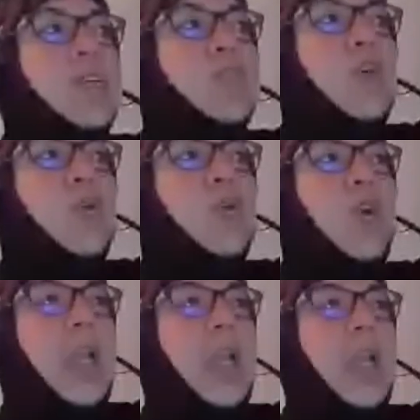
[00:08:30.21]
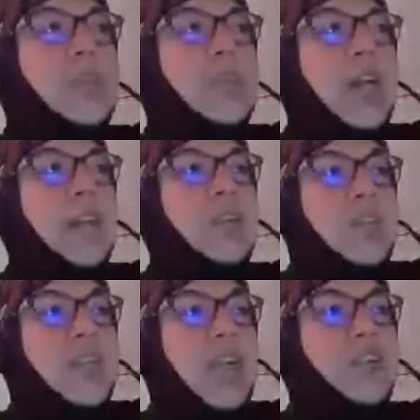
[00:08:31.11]
So the cluster and the
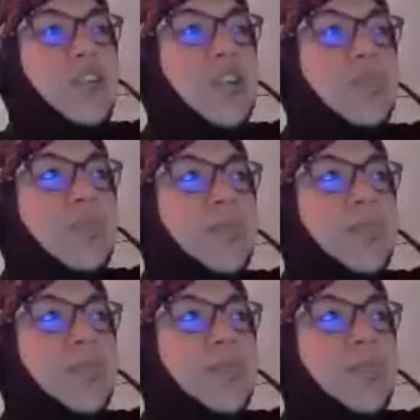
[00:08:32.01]
structure.